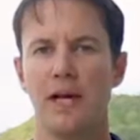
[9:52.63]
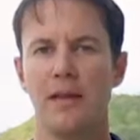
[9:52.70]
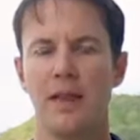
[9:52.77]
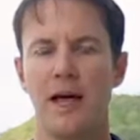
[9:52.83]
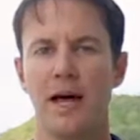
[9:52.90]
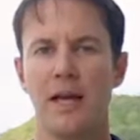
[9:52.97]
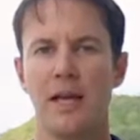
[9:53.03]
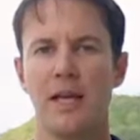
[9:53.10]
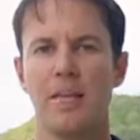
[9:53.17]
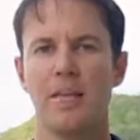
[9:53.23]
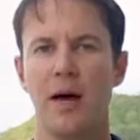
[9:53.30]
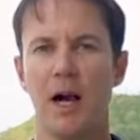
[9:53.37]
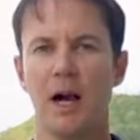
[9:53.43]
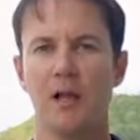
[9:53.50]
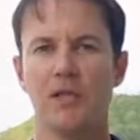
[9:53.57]
then
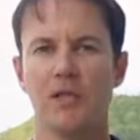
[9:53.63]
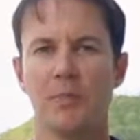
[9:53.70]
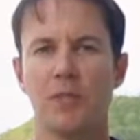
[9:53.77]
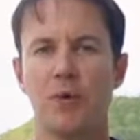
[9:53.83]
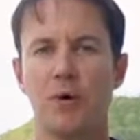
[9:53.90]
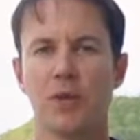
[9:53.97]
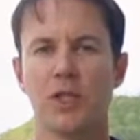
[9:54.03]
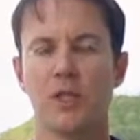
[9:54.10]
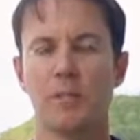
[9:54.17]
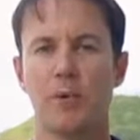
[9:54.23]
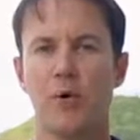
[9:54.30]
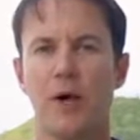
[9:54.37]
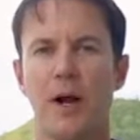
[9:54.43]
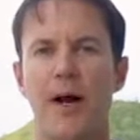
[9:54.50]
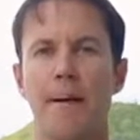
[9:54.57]
email our support
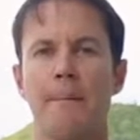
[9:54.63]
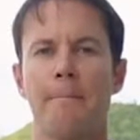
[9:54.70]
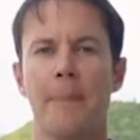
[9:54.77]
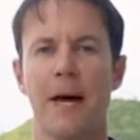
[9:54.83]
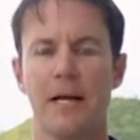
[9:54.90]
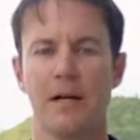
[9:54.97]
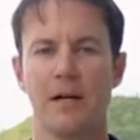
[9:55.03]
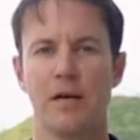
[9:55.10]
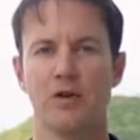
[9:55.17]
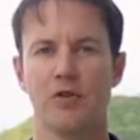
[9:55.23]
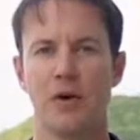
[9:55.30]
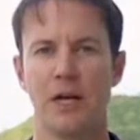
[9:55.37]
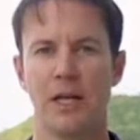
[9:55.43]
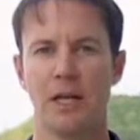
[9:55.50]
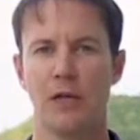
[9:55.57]
at
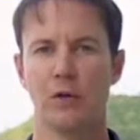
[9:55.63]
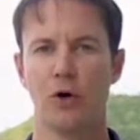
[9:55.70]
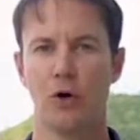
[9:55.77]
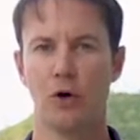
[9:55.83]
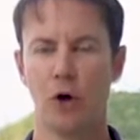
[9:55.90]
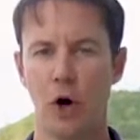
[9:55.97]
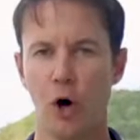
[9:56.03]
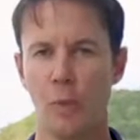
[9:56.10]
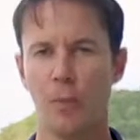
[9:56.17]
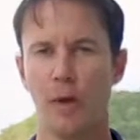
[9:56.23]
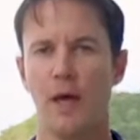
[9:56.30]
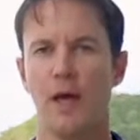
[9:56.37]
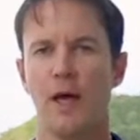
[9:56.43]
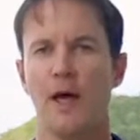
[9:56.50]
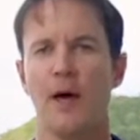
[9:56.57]
magnetictrading.com,
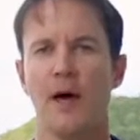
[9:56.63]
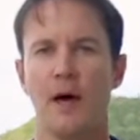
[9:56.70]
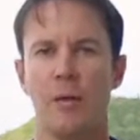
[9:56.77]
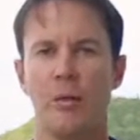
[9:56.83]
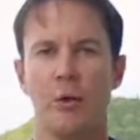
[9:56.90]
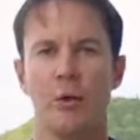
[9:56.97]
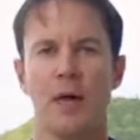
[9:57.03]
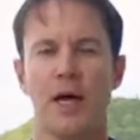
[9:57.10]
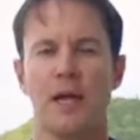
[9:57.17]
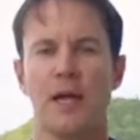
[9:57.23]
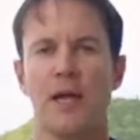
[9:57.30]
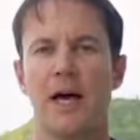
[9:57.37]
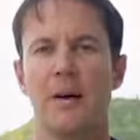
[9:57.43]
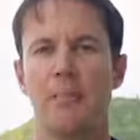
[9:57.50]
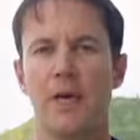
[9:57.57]
and we'll get
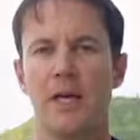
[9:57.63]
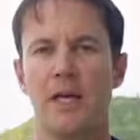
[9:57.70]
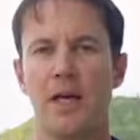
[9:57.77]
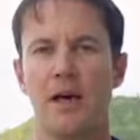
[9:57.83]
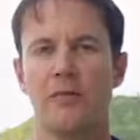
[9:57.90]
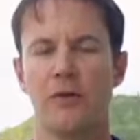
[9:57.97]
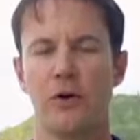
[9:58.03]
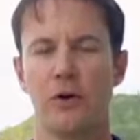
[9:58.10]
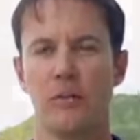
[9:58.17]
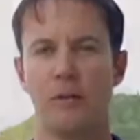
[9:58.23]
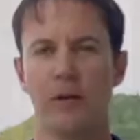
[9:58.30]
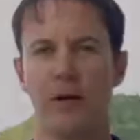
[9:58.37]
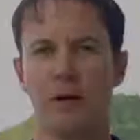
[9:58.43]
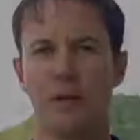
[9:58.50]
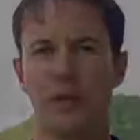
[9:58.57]
that PDF
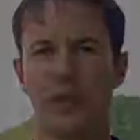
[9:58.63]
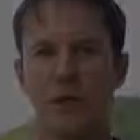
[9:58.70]
document out to